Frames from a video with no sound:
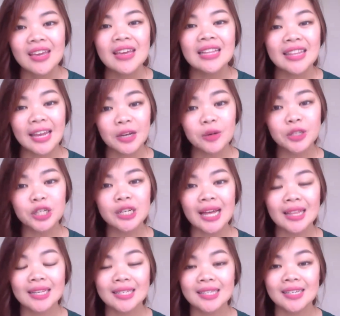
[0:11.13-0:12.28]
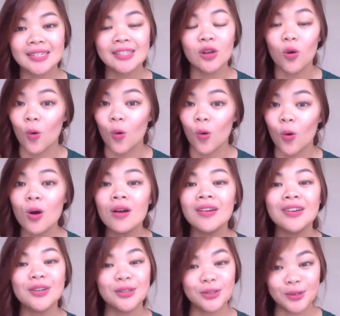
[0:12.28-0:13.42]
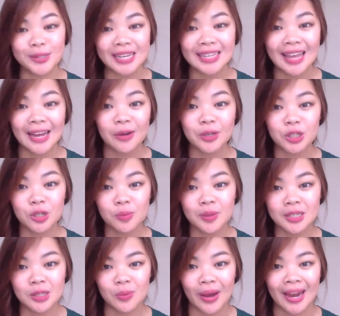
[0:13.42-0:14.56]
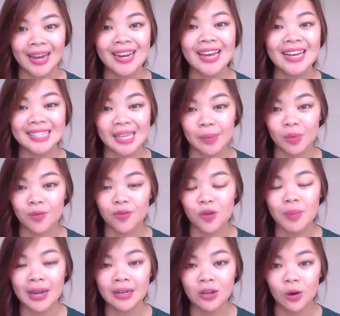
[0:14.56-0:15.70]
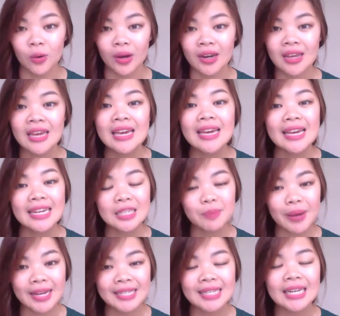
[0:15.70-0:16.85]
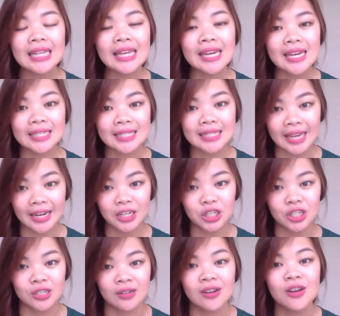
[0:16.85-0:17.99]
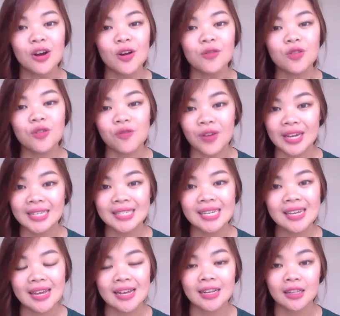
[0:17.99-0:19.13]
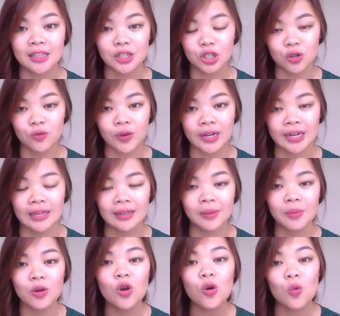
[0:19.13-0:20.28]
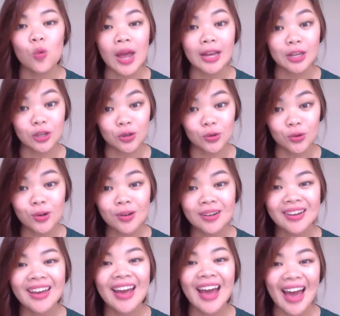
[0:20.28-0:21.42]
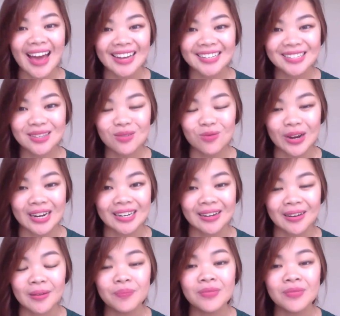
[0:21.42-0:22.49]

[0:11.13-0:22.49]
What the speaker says: Language analysis, or using language to persuade, as some of you may know it, is basically a section of the VCE English curriculum where you, as the reader,